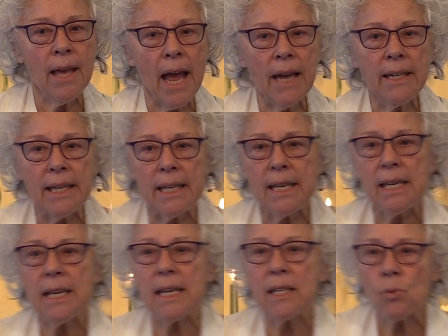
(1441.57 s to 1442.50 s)
and
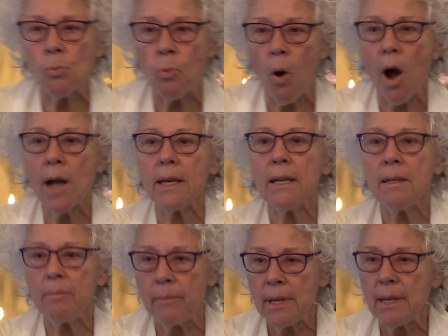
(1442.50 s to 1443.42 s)
he is
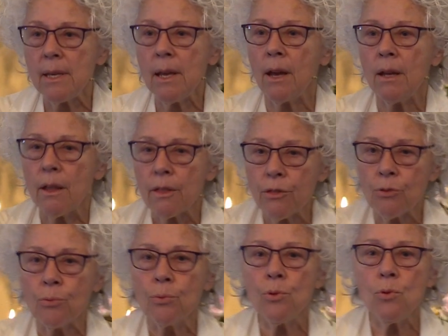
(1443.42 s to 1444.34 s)
walking me
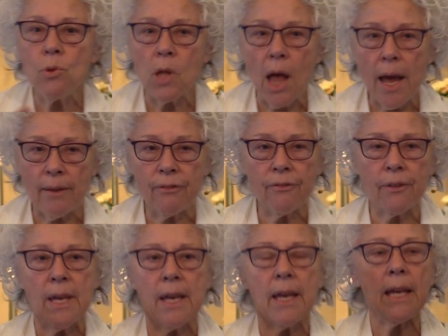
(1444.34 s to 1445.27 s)
through life
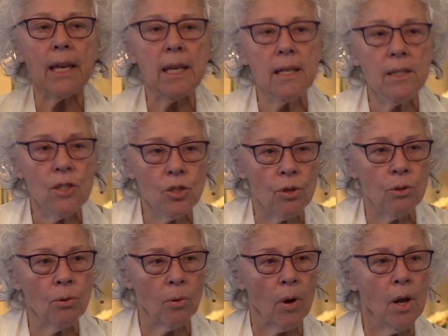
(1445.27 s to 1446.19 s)

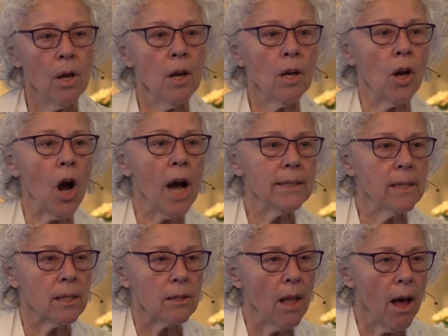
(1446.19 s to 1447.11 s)
into
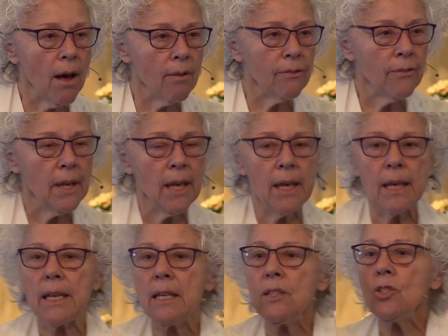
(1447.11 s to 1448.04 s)
God's love,
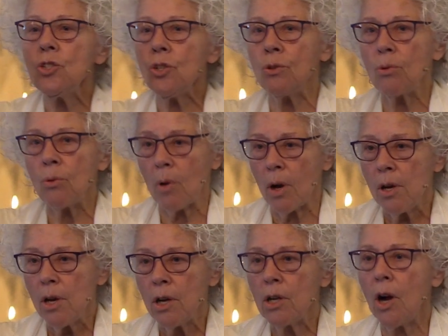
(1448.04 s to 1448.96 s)
into
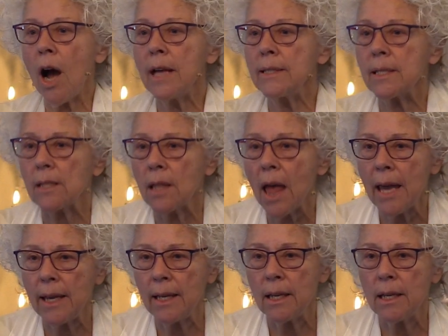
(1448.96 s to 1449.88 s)
God's
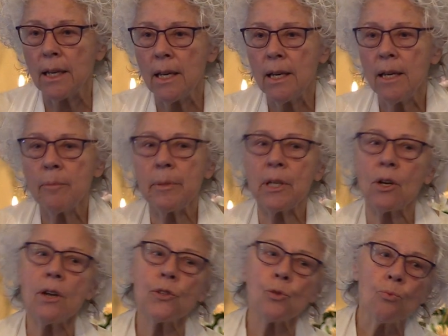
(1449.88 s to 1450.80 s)
light.
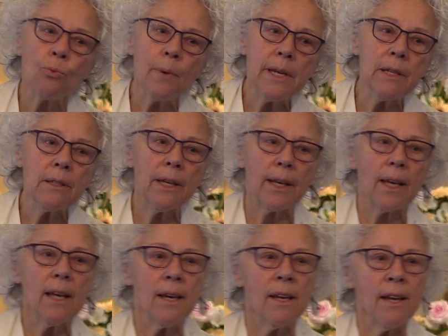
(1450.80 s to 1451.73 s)
Because
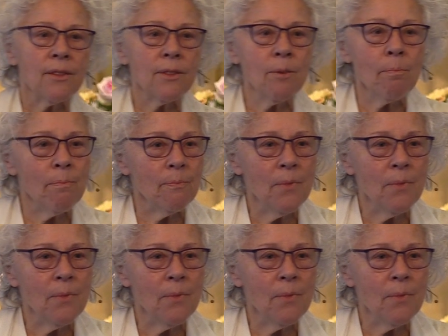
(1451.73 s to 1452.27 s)
really, the,